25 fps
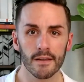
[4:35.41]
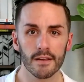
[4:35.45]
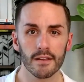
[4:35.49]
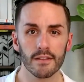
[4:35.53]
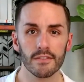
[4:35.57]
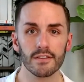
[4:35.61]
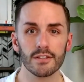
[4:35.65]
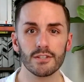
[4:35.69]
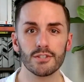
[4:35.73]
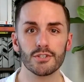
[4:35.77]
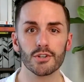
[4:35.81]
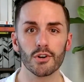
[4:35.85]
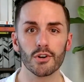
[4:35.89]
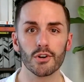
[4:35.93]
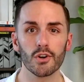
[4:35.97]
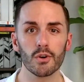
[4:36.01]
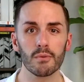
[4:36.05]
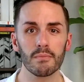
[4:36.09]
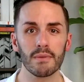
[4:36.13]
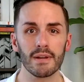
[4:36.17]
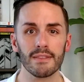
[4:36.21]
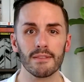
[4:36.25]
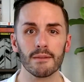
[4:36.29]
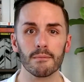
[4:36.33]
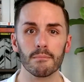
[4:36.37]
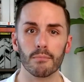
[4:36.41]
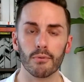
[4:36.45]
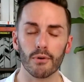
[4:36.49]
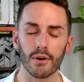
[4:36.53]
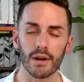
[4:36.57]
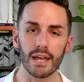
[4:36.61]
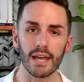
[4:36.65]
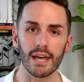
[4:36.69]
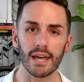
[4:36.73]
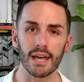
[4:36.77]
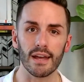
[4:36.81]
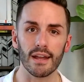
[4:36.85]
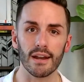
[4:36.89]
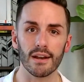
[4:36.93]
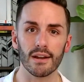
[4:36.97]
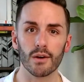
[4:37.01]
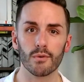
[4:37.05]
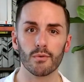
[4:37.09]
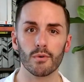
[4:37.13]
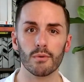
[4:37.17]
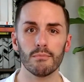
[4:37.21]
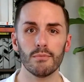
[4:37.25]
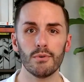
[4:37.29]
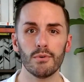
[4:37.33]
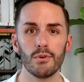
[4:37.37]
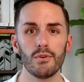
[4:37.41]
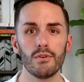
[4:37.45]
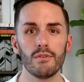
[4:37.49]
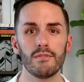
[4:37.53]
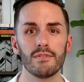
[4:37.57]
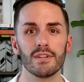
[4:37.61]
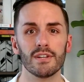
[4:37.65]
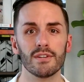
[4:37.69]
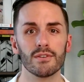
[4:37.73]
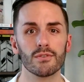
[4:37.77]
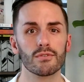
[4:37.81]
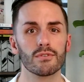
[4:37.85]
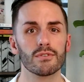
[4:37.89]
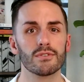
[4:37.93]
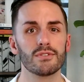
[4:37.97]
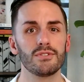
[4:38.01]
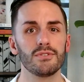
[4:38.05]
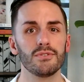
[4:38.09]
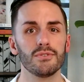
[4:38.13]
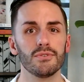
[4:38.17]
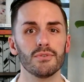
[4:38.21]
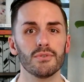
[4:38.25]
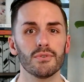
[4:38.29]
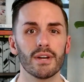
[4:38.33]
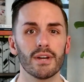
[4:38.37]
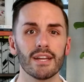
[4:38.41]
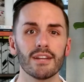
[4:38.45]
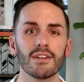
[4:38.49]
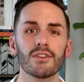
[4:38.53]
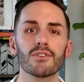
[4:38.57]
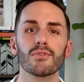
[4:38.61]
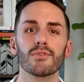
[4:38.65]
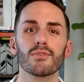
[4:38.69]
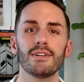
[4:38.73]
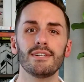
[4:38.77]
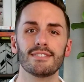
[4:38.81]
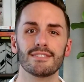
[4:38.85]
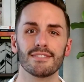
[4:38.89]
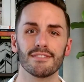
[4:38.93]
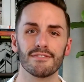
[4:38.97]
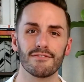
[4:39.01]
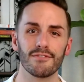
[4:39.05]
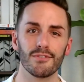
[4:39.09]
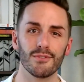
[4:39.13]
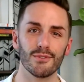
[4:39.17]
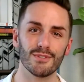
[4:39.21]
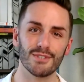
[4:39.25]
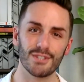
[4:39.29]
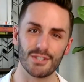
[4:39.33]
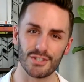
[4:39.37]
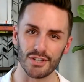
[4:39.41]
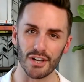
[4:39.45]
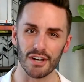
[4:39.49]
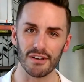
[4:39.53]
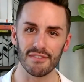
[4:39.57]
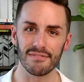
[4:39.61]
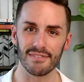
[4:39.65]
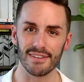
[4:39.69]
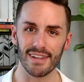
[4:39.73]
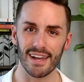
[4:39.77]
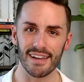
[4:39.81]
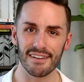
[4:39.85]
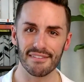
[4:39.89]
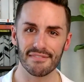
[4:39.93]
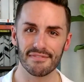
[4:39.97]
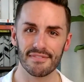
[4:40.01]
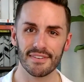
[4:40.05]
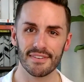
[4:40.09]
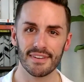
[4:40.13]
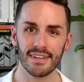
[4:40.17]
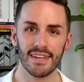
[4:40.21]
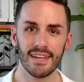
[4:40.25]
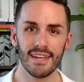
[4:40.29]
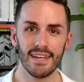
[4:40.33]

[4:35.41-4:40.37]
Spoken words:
the germ and the bran are removed in order to increase the food's shelf life.